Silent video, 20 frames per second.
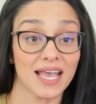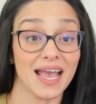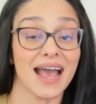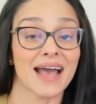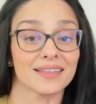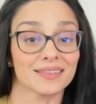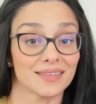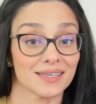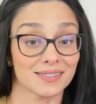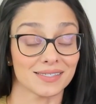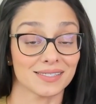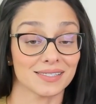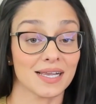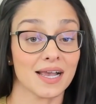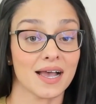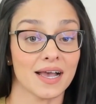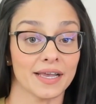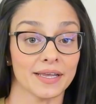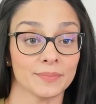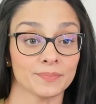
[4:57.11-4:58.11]
at this
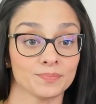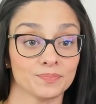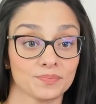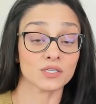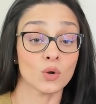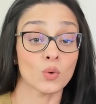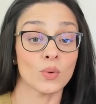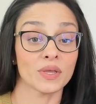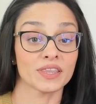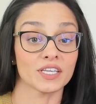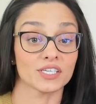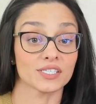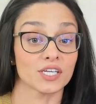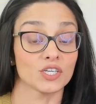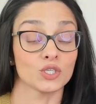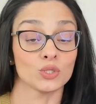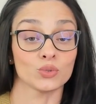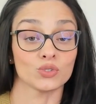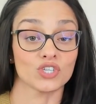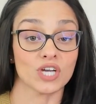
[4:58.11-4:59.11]
time. So when there's a
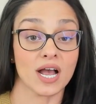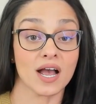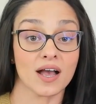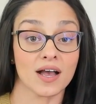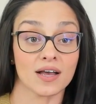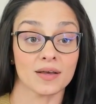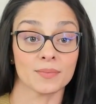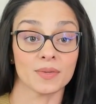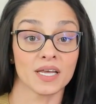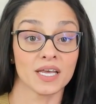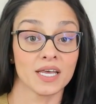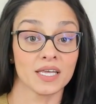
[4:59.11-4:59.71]
new job,